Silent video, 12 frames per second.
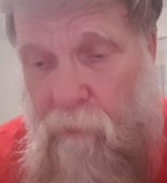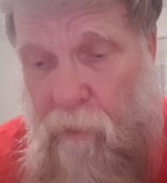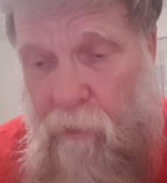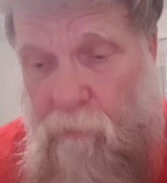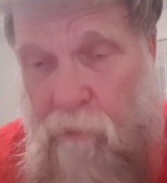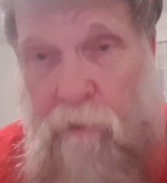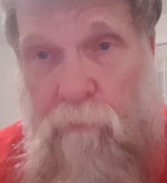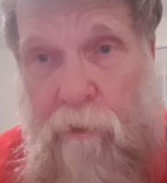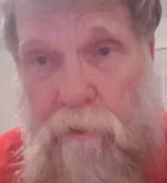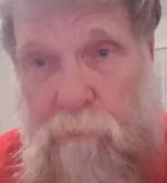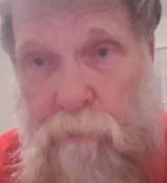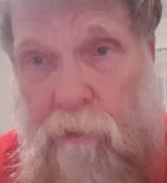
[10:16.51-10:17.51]
and in
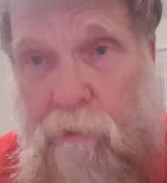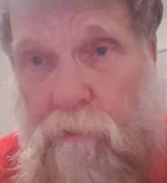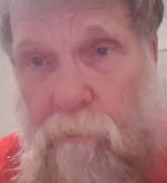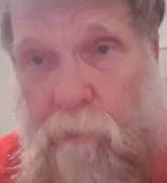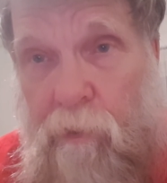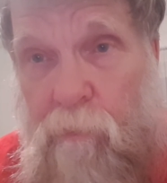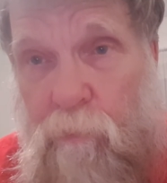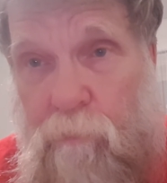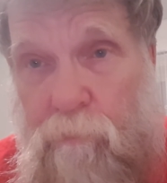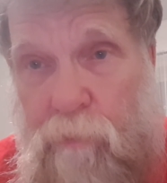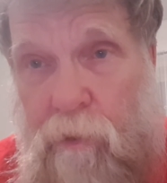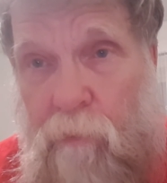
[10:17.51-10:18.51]
my spirit to
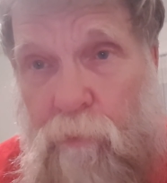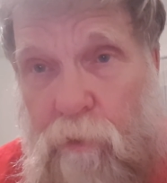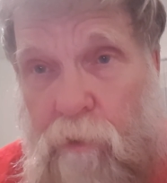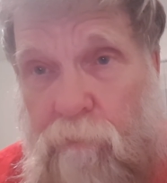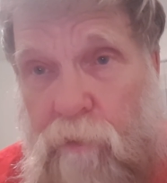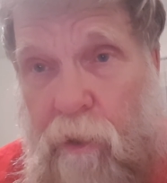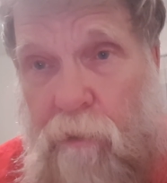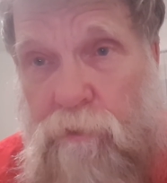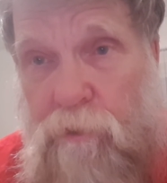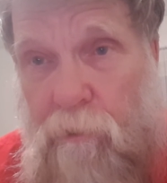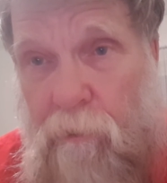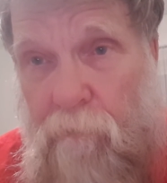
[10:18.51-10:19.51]
be able to give an
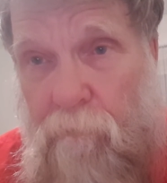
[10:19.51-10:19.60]
answer.